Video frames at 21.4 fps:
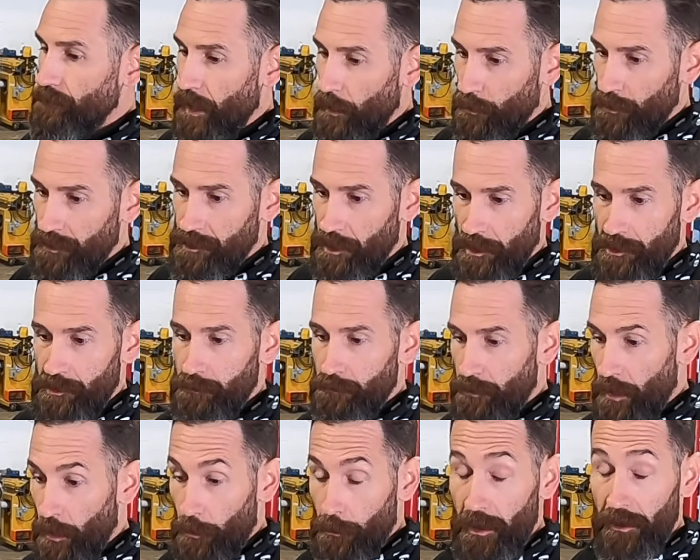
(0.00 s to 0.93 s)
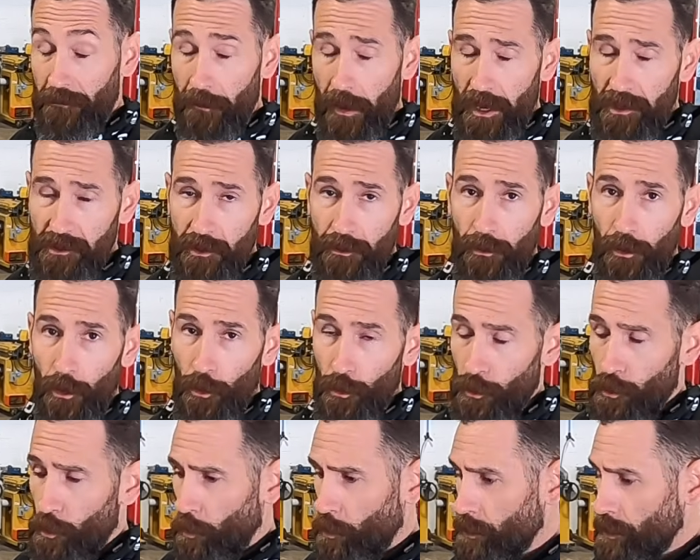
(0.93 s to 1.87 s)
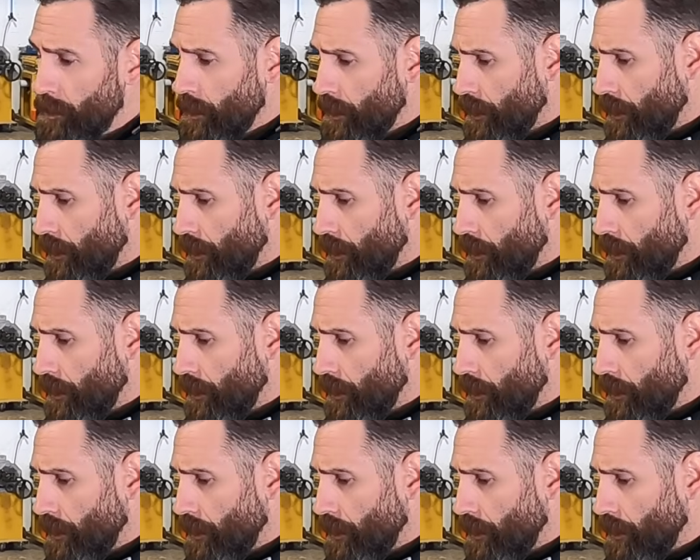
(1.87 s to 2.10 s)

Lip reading: were big fans of the Unicorn,